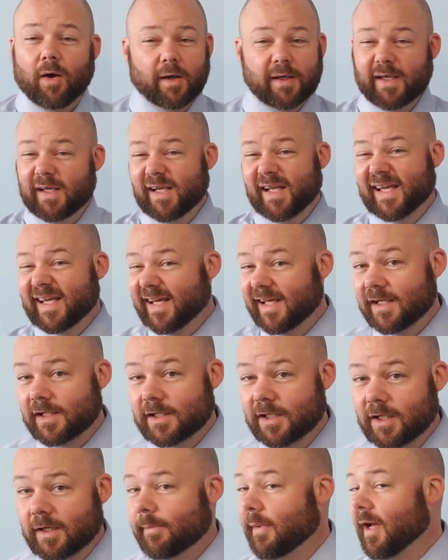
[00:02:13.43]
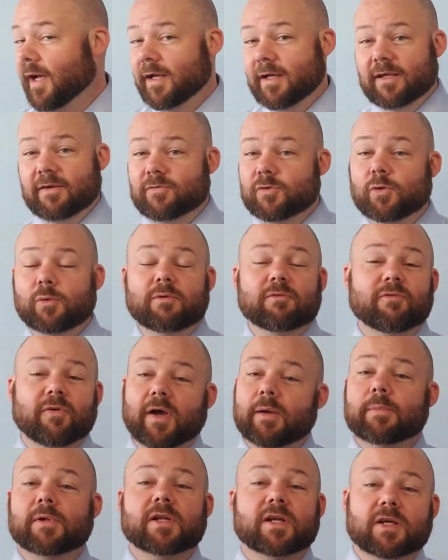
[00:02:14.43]
any kind of club. If you
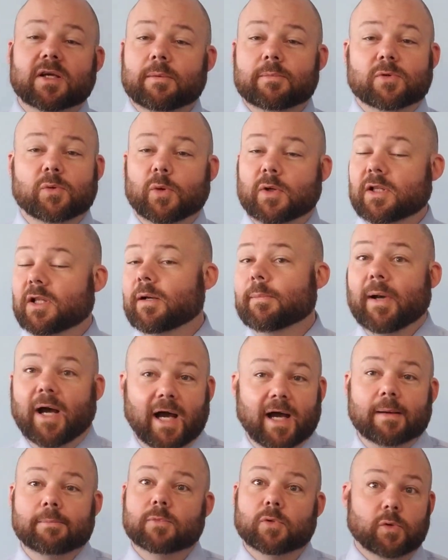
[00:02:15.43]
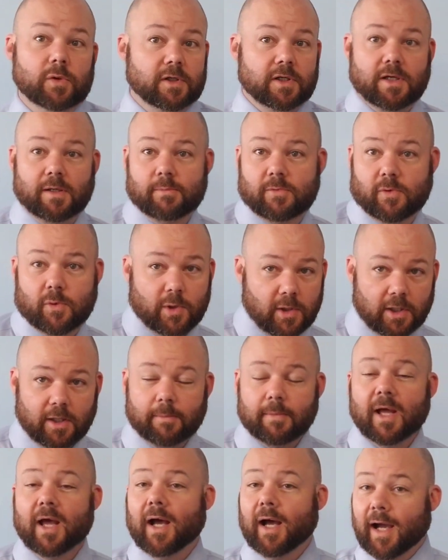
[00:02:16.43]
invite me to come to a club, I'm going to come to a club.
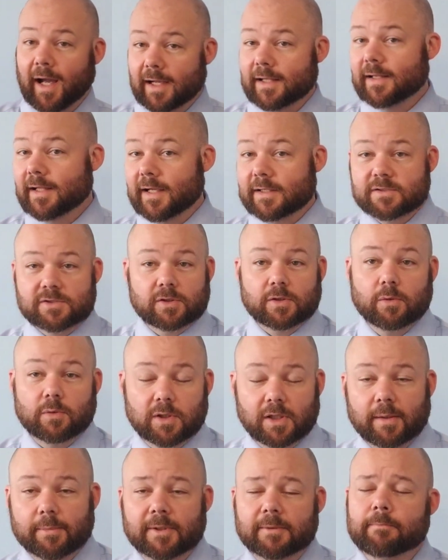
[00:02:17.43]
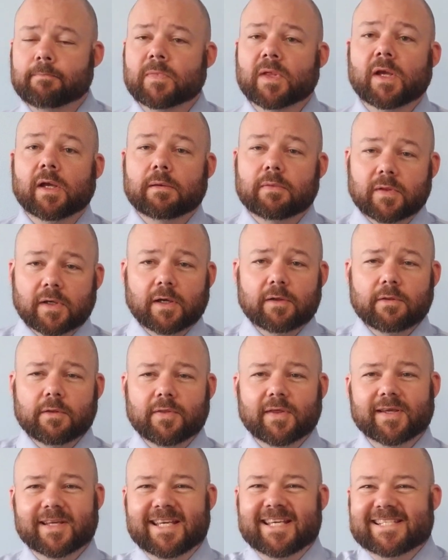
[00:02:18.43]
I like to go clubbing. The other
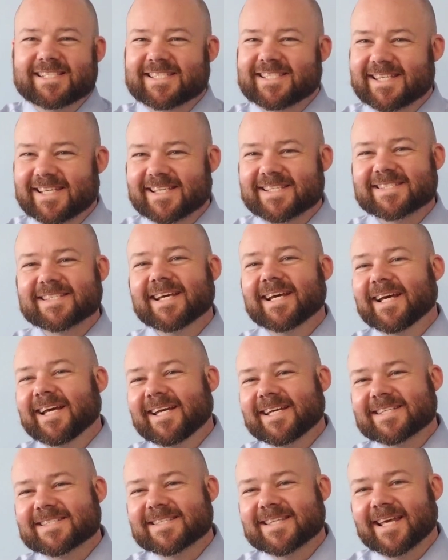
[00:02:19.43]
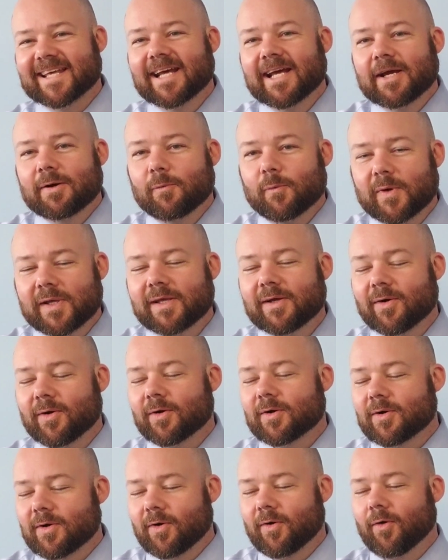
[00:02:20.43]
thing is this, is that we
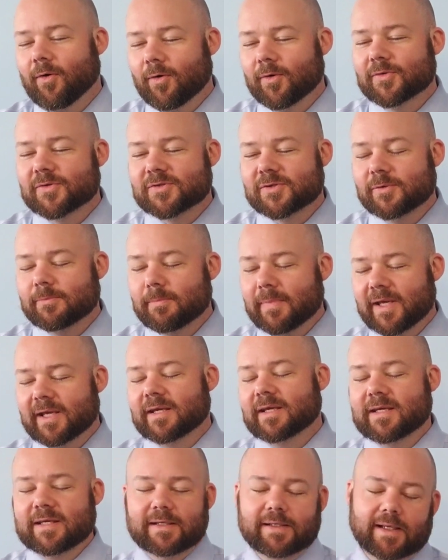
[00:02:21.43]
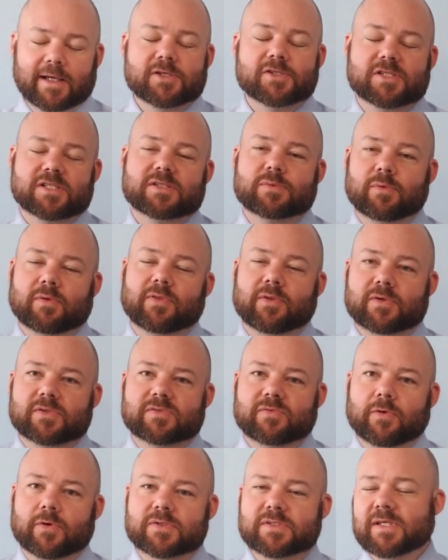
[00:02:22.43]
are called to make connections with those
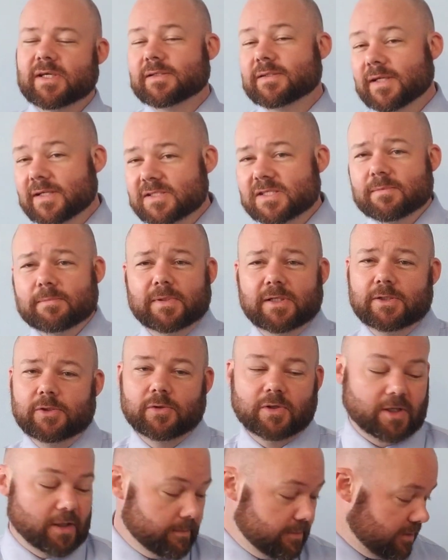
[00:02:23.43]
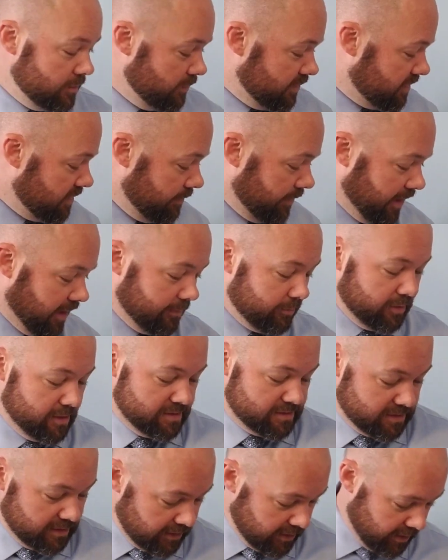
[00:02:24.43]
folks. It doesn't mean you come in with the Bible and
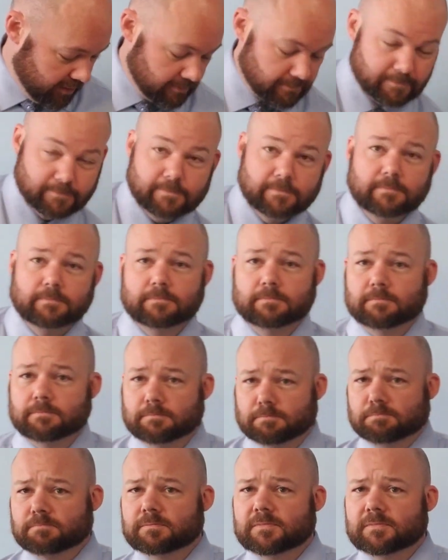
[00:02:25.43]
say, hey,